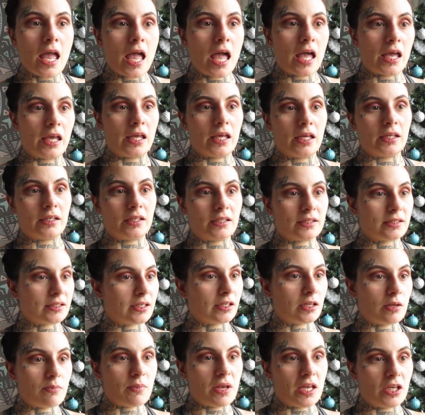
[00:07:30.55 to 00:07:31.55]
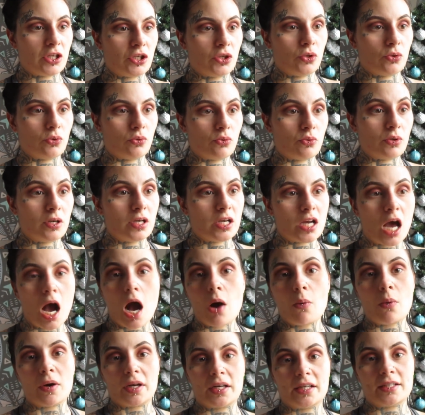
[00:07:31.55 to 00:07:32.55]
and it's going to make you
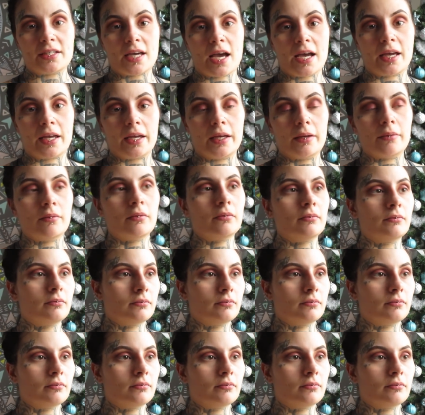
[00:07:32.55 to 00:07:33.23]
not want to diet.